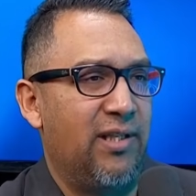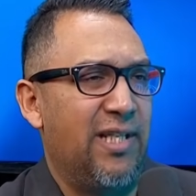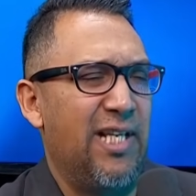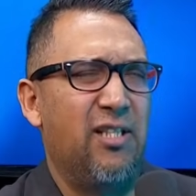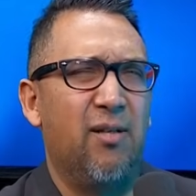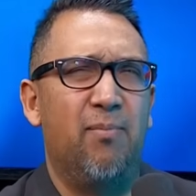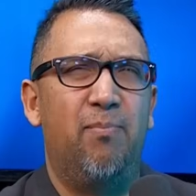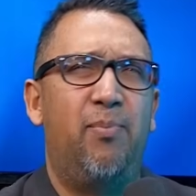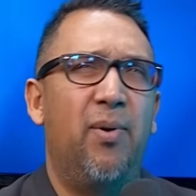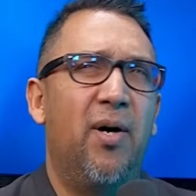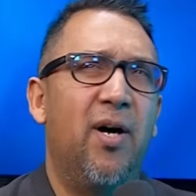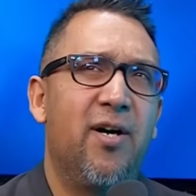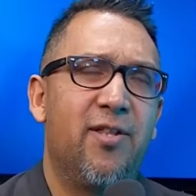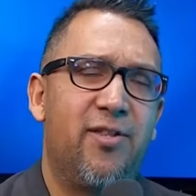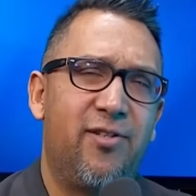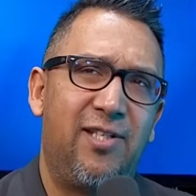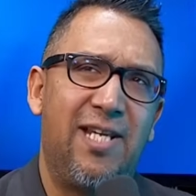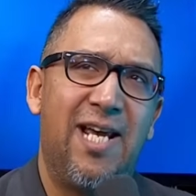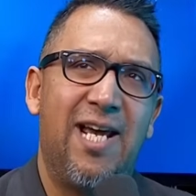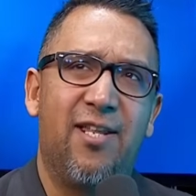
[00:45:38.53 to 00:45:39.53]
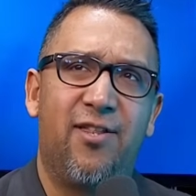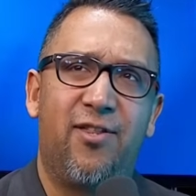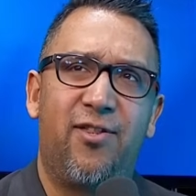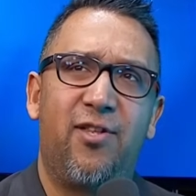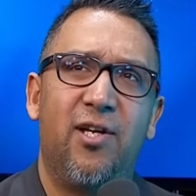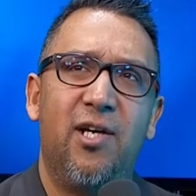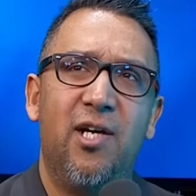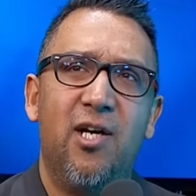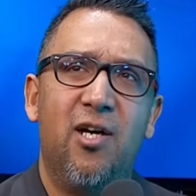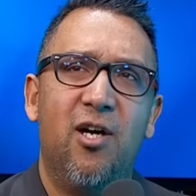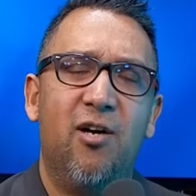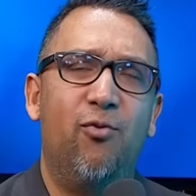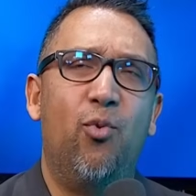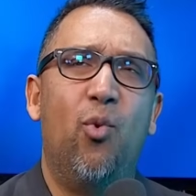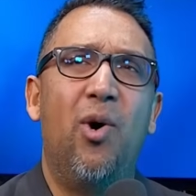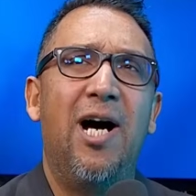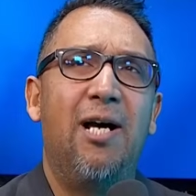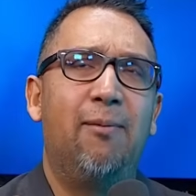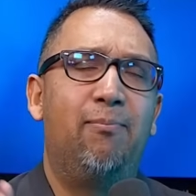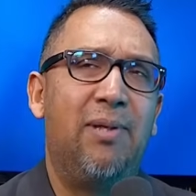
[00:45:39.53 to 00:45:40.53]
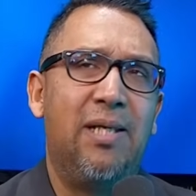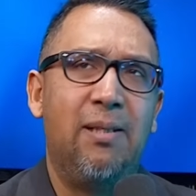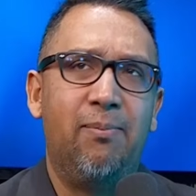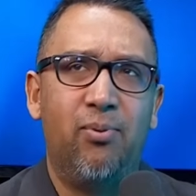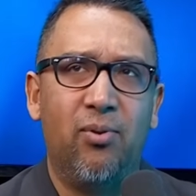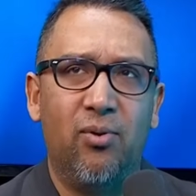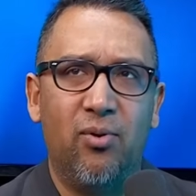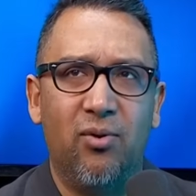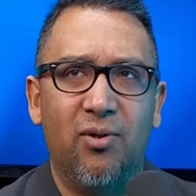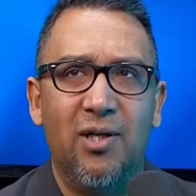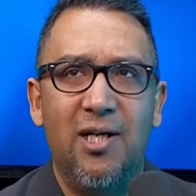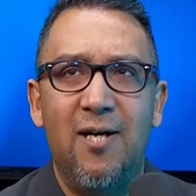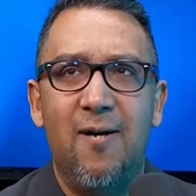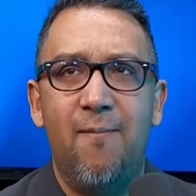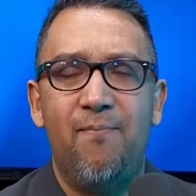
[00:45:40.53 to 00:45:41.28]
There's a birth death of white people.